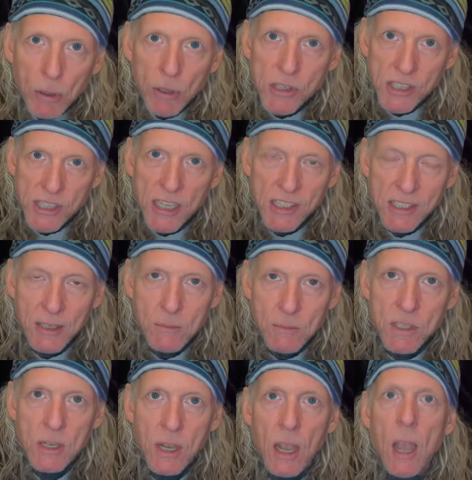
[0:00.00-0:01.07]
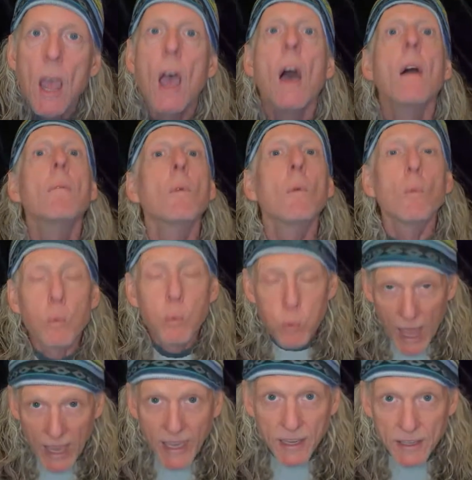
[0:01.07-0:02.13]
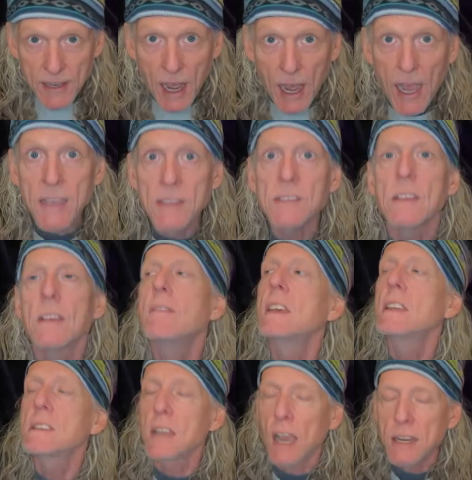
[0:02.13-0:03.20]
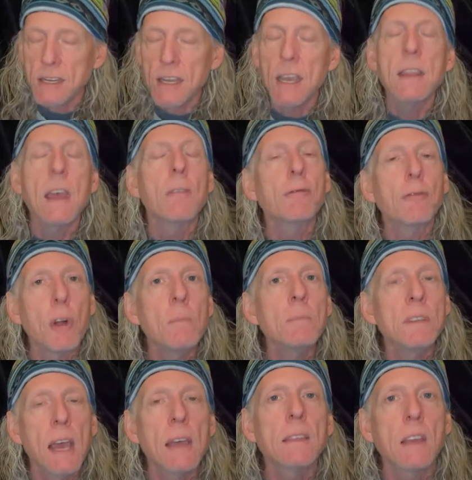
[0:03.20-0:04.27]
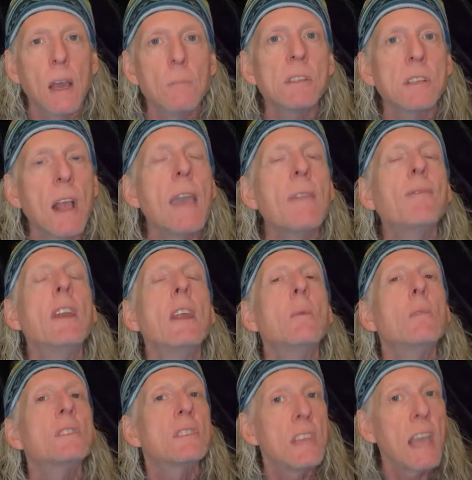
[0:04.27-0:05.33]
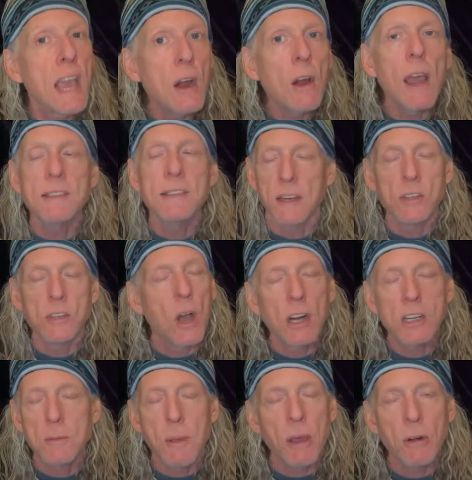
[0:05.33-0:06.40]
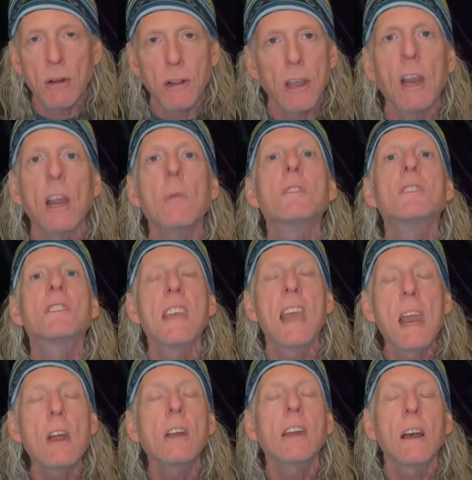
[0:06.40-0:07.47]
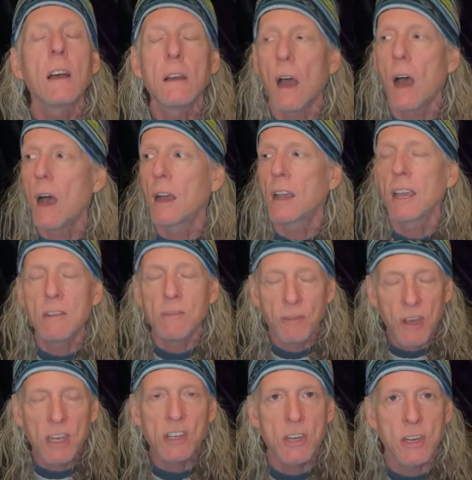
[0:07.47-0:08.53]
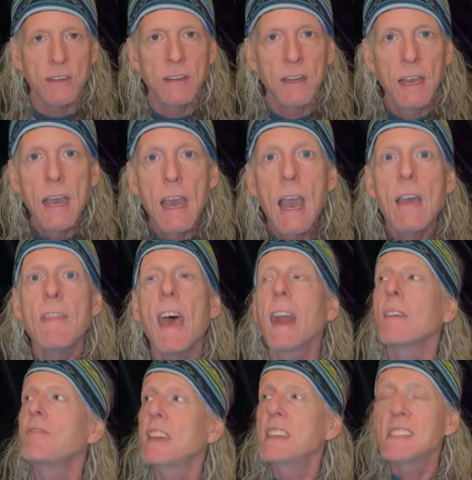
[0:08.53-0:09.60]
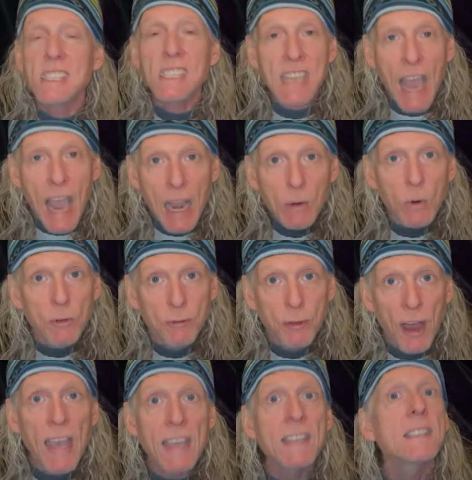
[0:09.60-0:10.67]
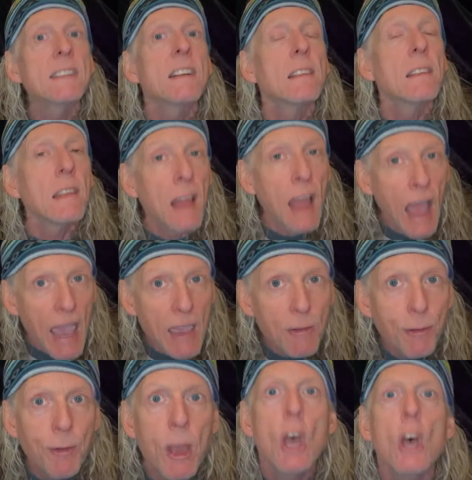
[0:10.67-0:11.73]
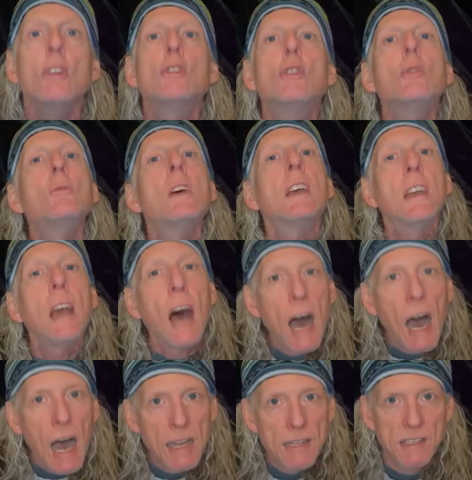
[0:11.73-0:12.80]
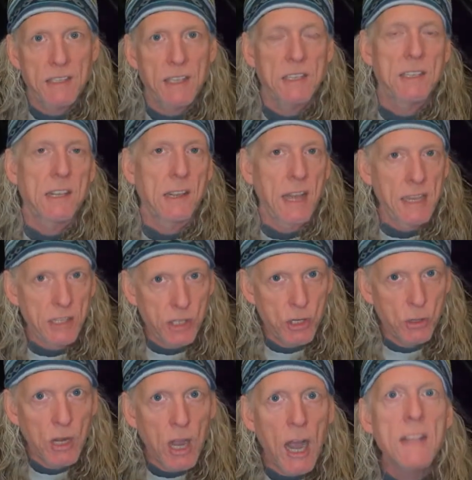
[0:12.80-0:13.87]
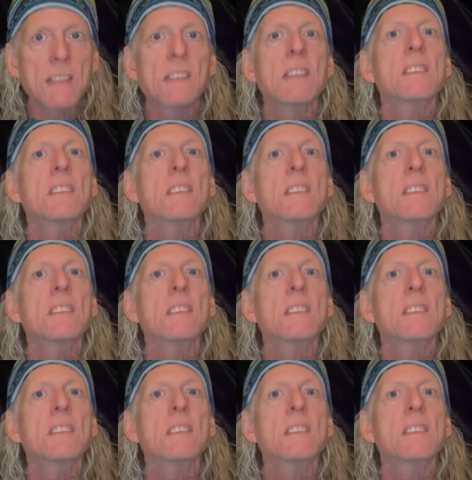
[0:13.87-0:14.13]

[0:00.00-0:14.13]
systems recognize this idea that from death comes life, and it was their, as I talked about earlier, it was their conviction that if they sacrificed life to the gods, the celestial gods